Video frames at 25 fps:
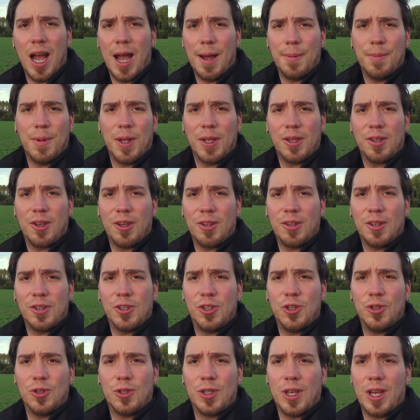I'm not gonna
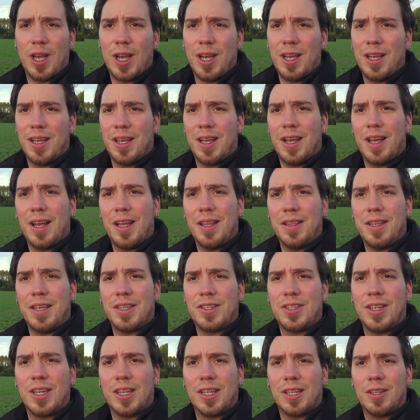shoot uh,
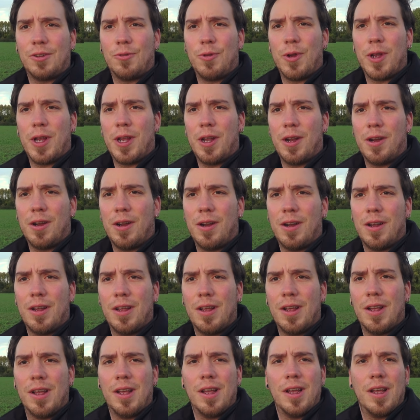this little tree here.
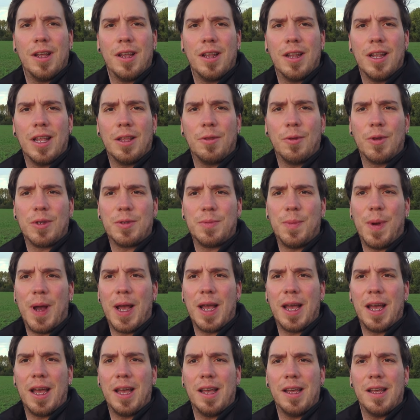That was
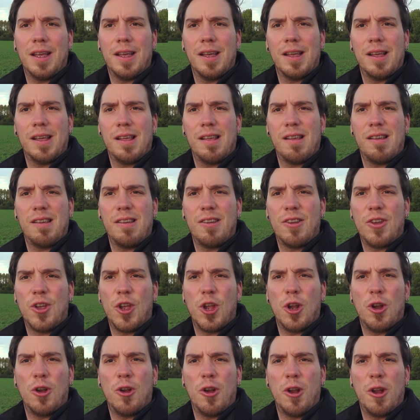my uh,
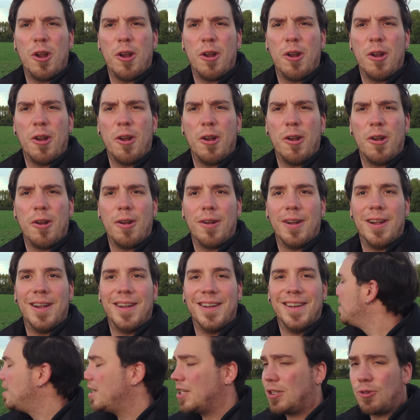here, here, here.
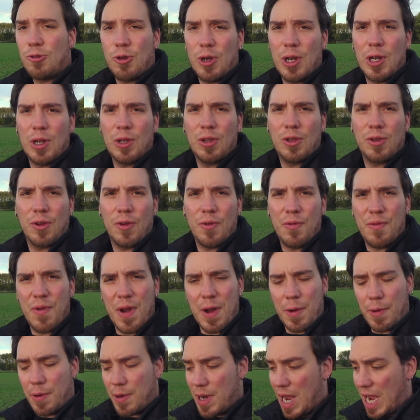This tree looked
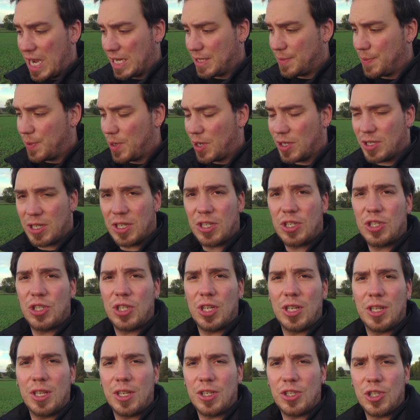very nice because
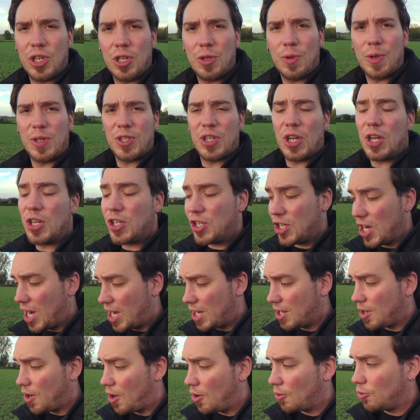the, the sun was
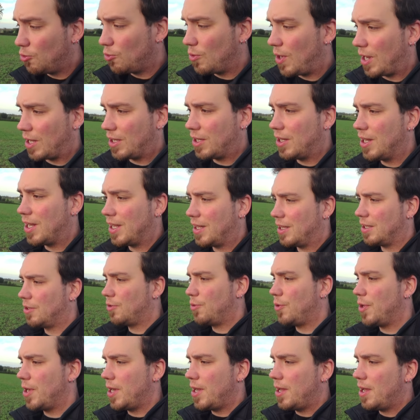shining onto that little
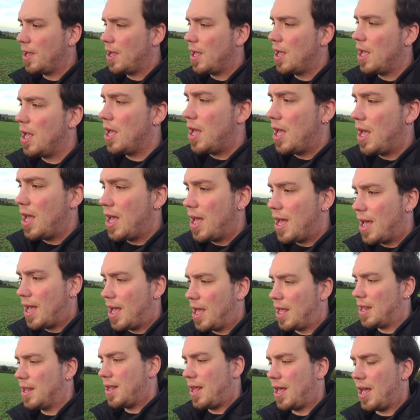tree.
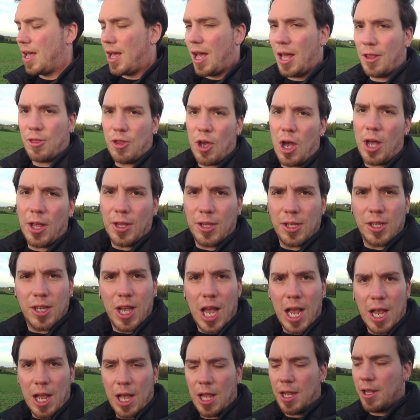And uh, I thought
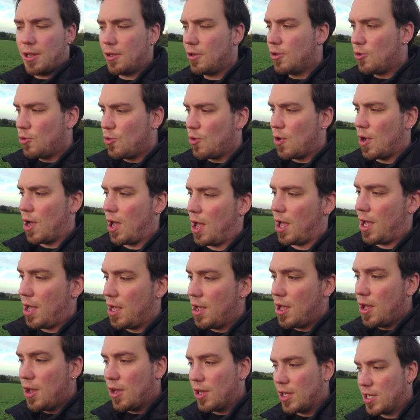I can do a,
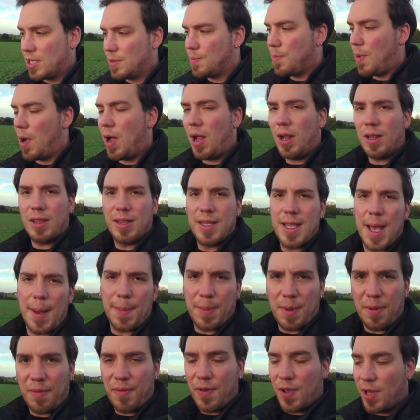a, small
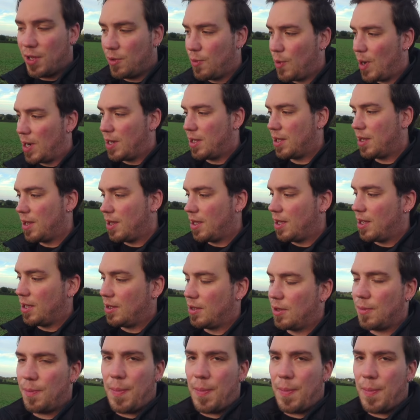depth of field where the, the